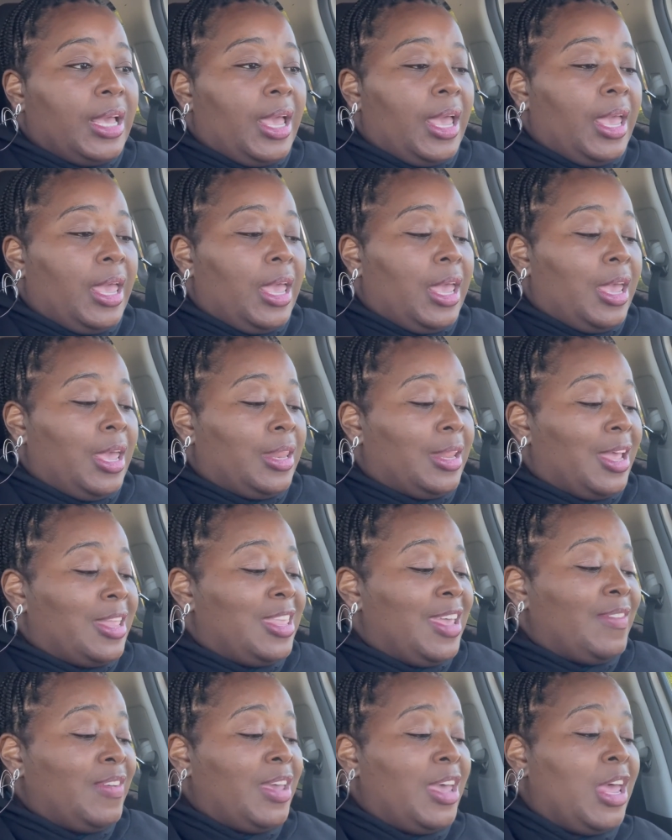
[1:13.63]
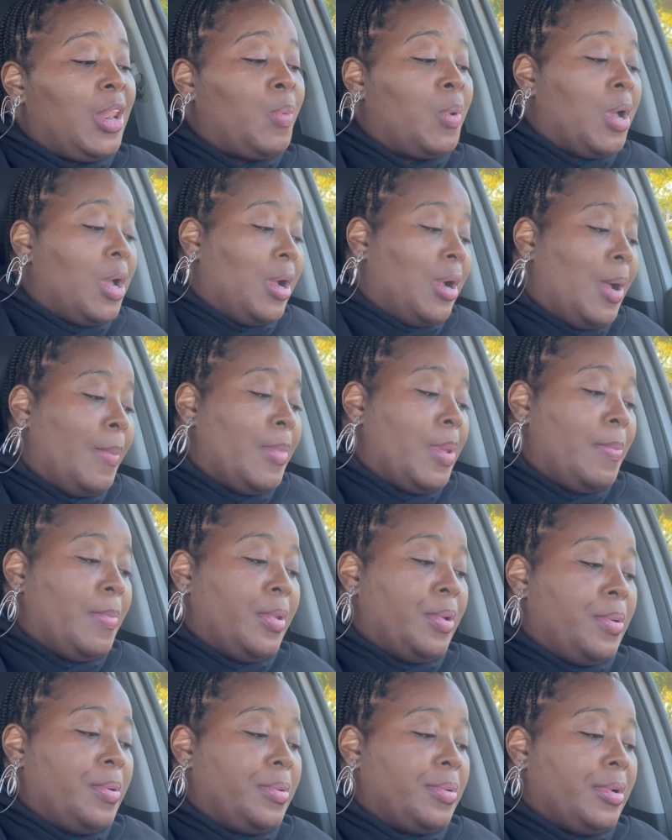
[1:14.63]
And I never had it with almond
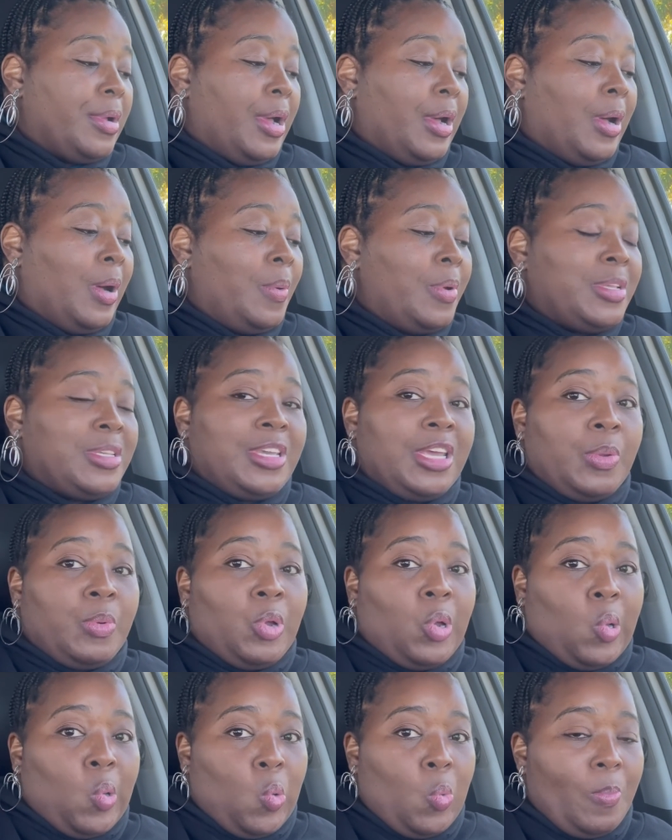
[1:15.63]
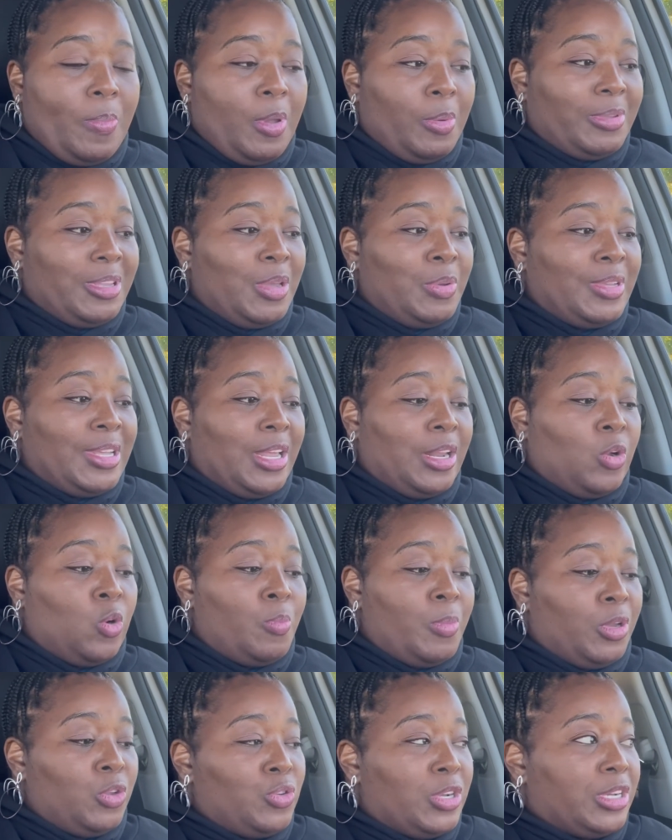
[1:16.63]
milk. I always get it with oat milk. They was out of oat
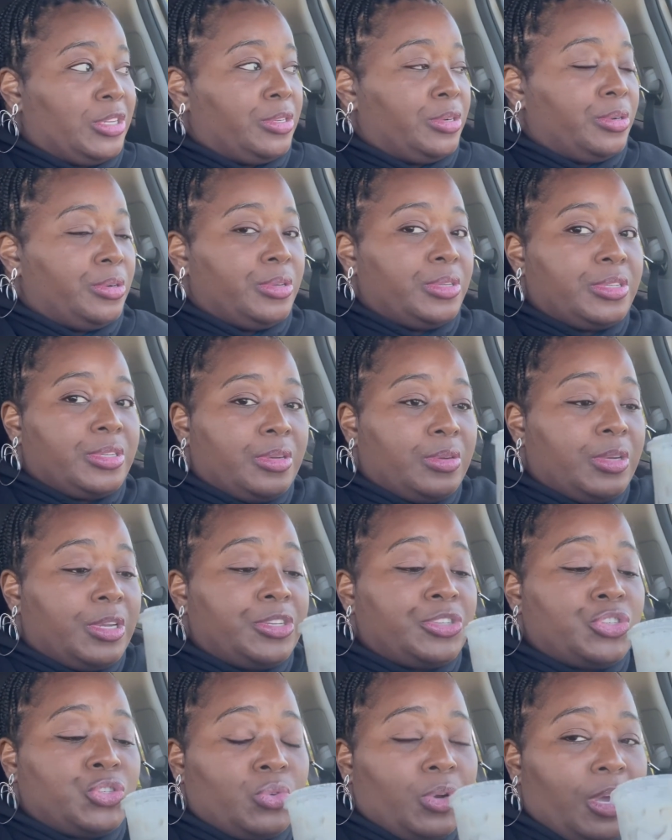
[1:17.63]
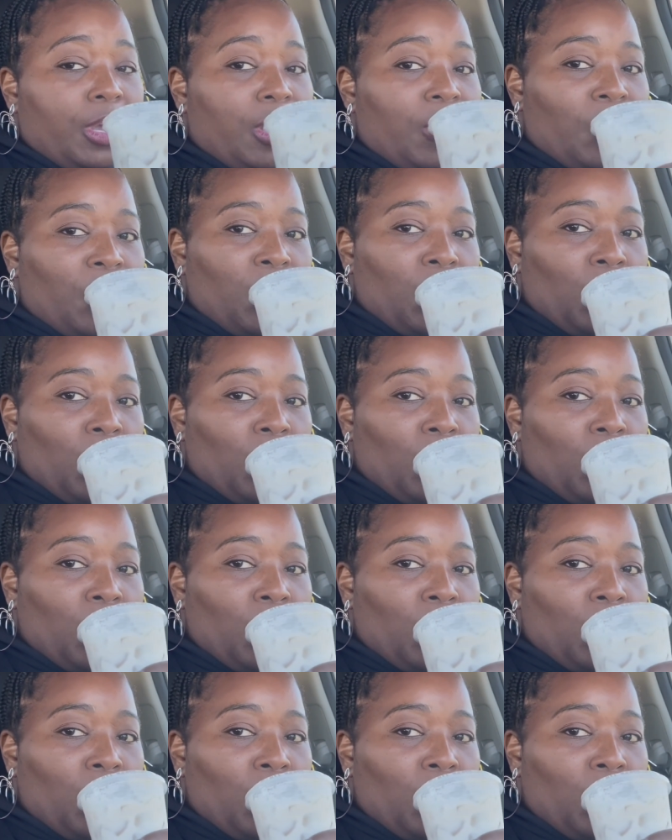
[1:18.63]
milk, you guys heard. So let's try it.